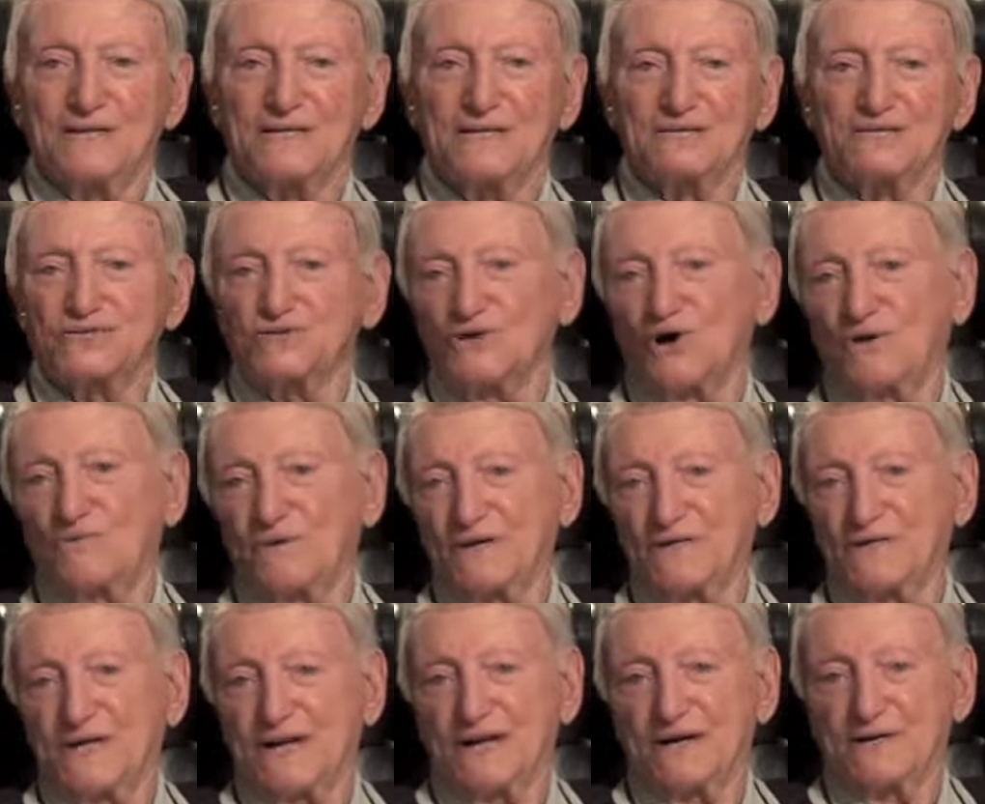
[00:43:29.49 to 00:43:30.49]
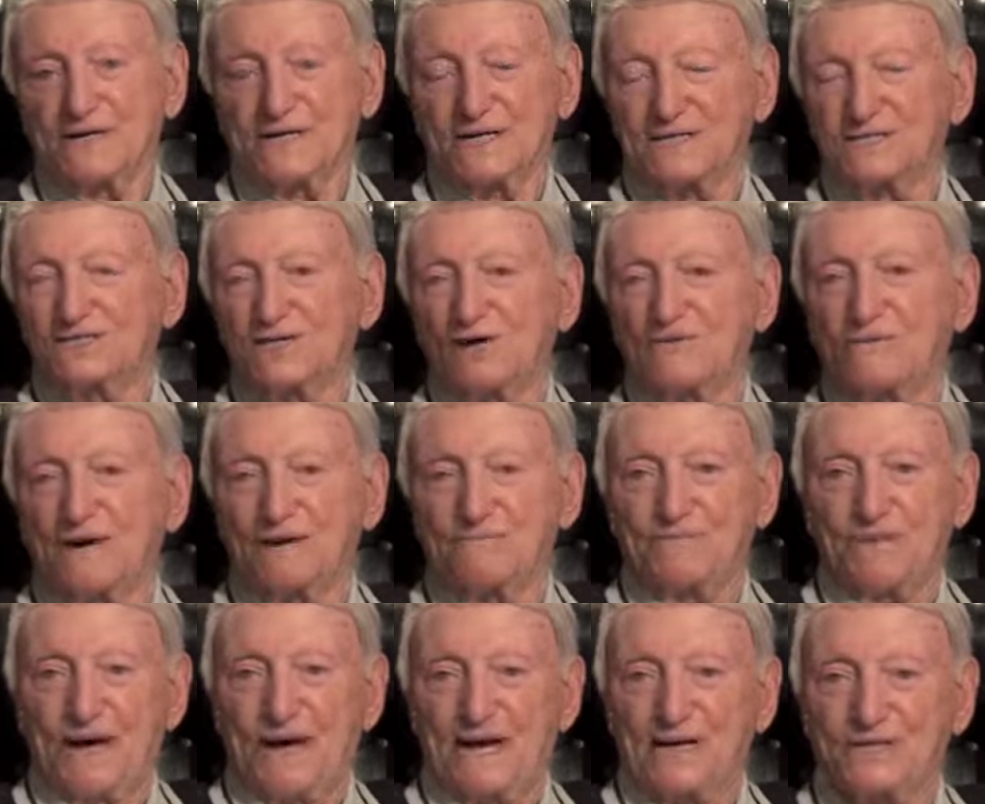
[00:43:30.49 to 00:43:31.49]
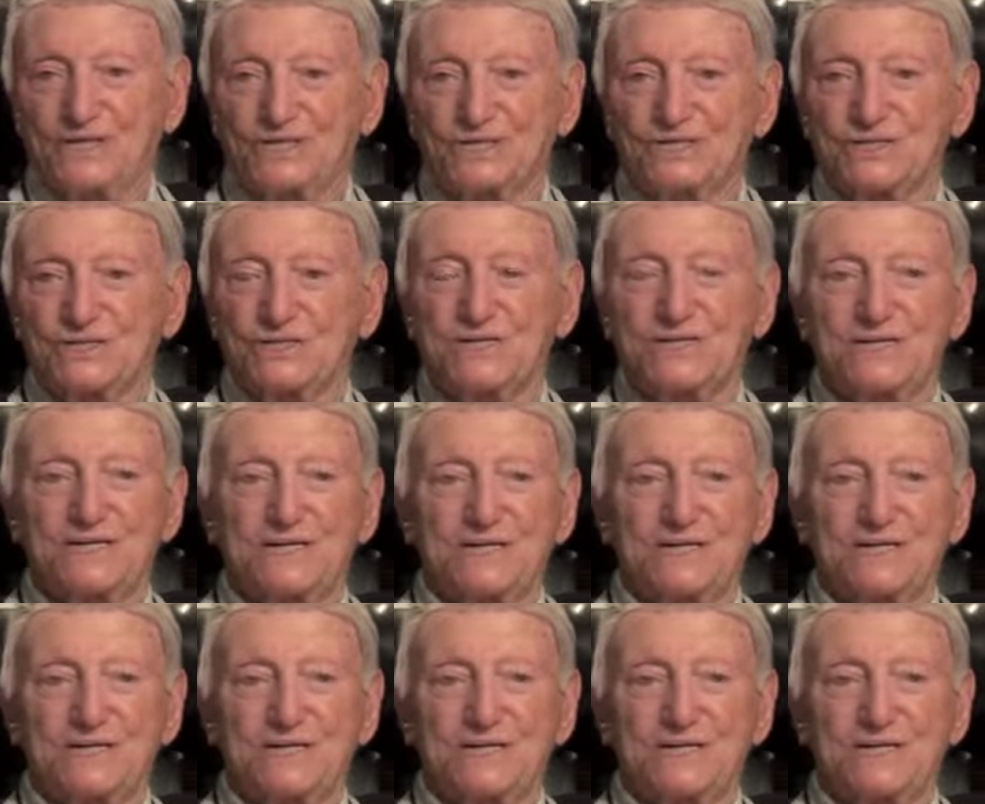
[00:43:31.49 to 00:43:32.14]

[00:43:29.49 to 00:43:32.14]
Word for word: that saw me there, and they saw my badge,